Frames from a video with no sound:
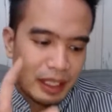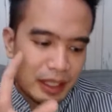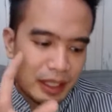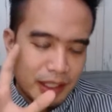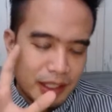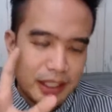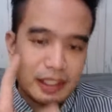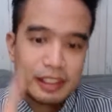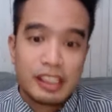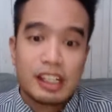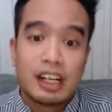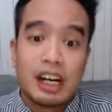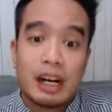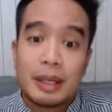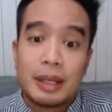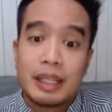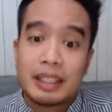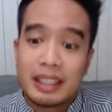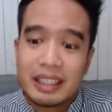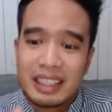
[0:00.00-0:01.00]
There's a
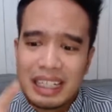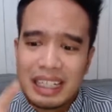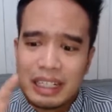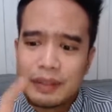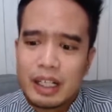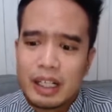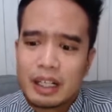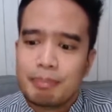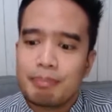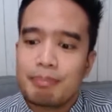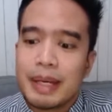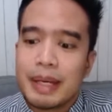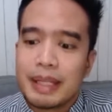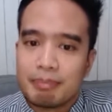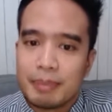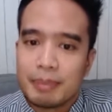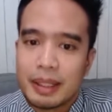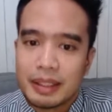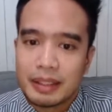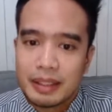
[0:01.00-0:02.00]
comment and kind of a
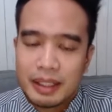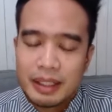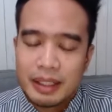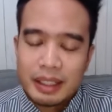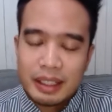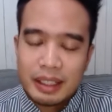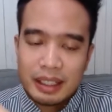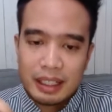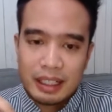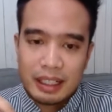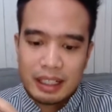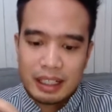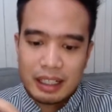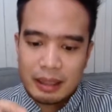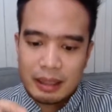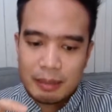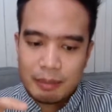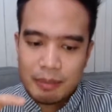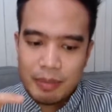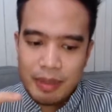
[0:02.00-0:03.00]
commitment
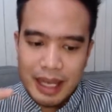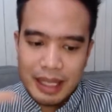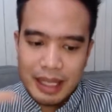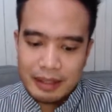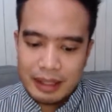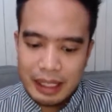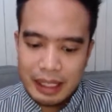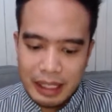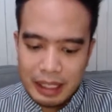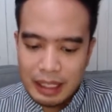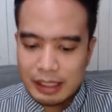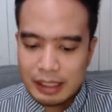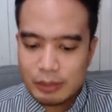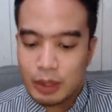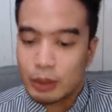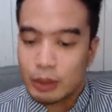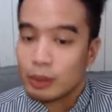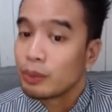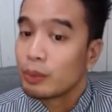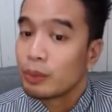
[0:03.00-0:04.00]
that
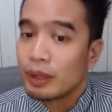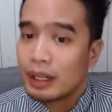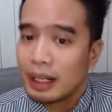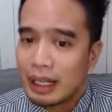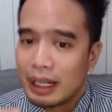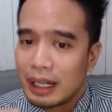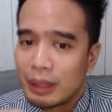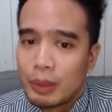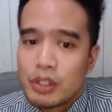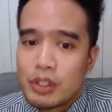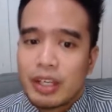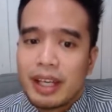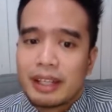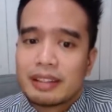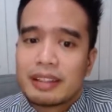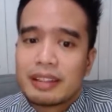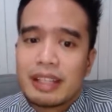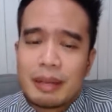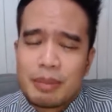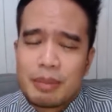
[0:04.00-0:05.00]
I want you guys to
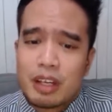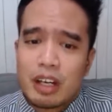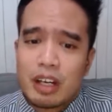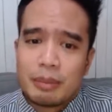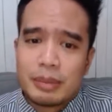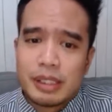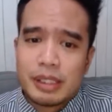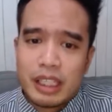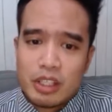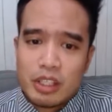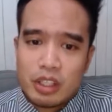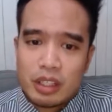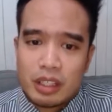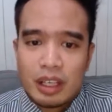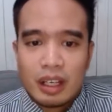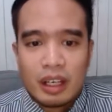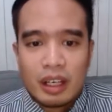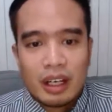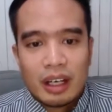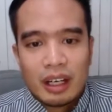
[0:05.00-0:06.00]
type in the comment section.
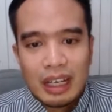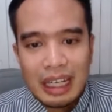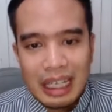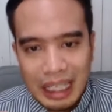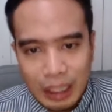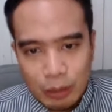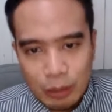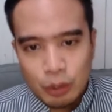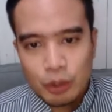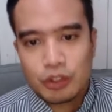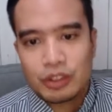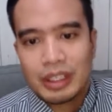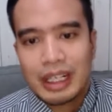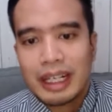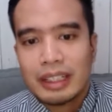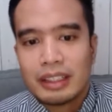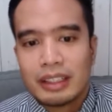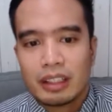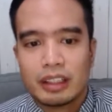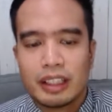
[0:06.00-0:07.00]
I will try
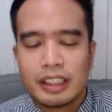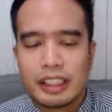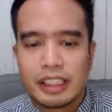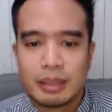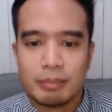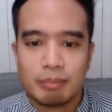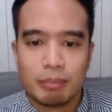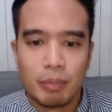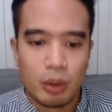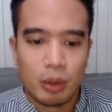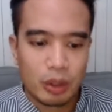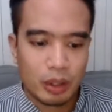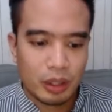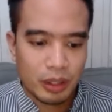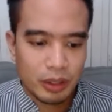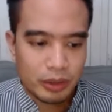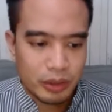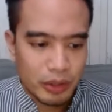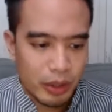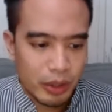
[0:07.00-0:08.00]
to listen more
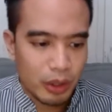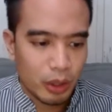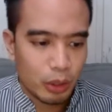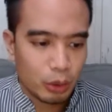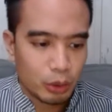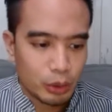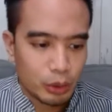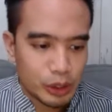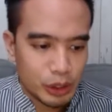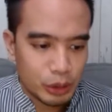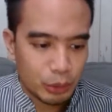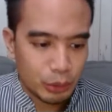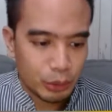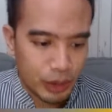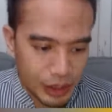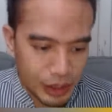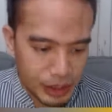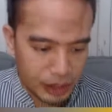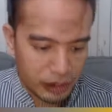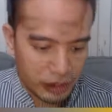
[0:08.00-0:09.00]
to those who
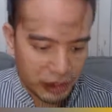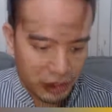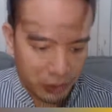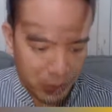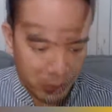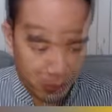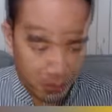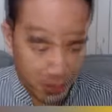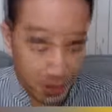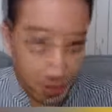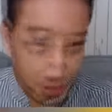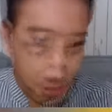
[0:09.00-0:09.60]
disagree with me.